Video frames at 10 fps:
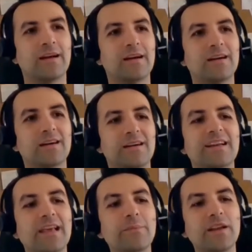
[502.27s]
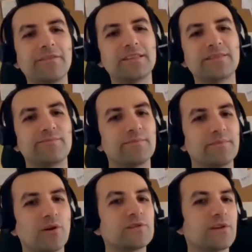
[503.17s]
And I believe it's
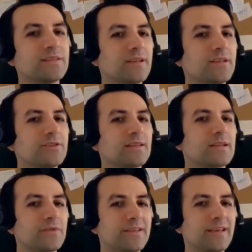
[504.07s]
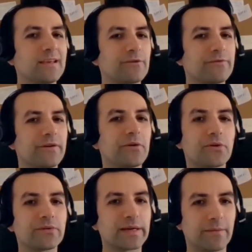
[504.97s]
also essential that we take care of
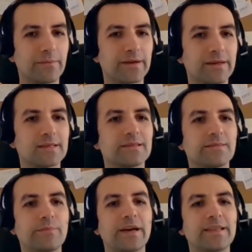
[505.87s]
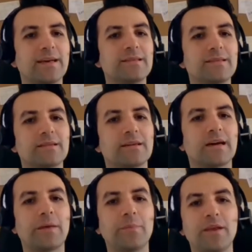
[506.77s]
our own companies. By that,
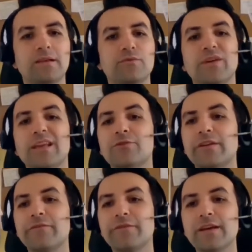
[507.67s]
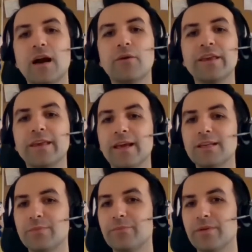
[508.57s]
I mean, we need to rethink how we
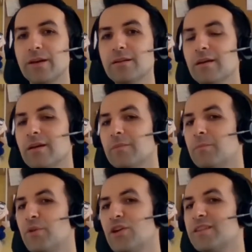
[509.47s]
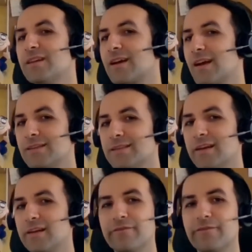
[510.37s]
engage people beyond the
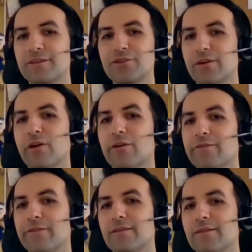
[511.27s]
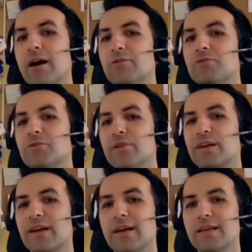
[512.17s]
classic virtual coffee. How do we
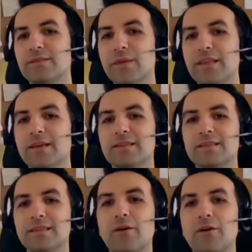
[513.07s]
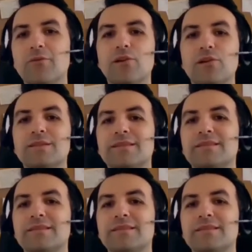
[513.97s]
organize meetings, town halls?